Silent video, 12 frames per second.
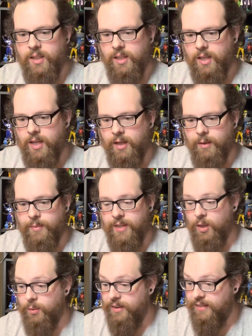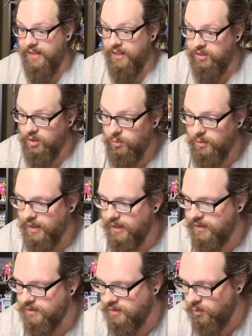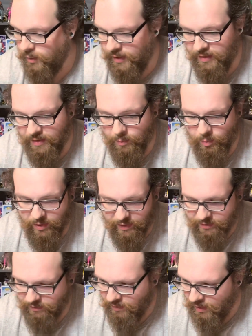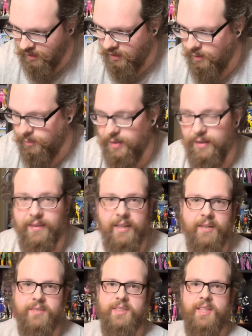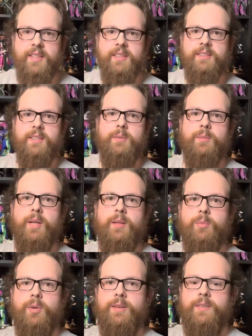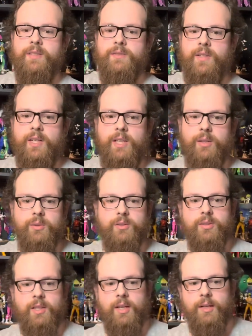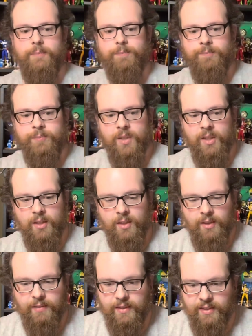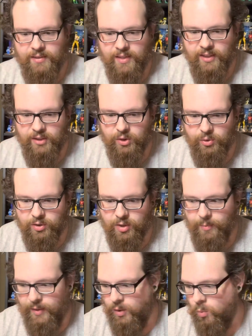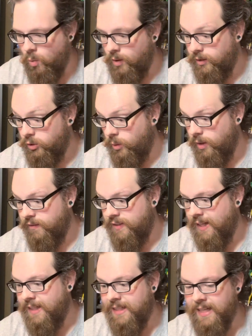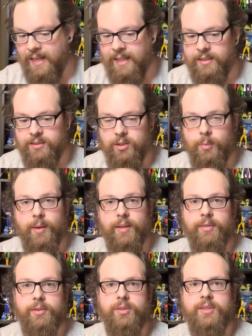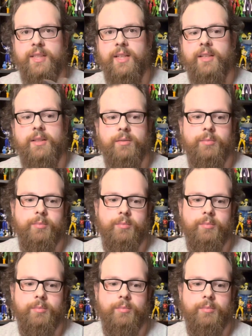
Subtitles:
The only thing I don't like is the way that the price have gone up, and I think I've said this in previous videos. These things used to be what, $12.99, so about 13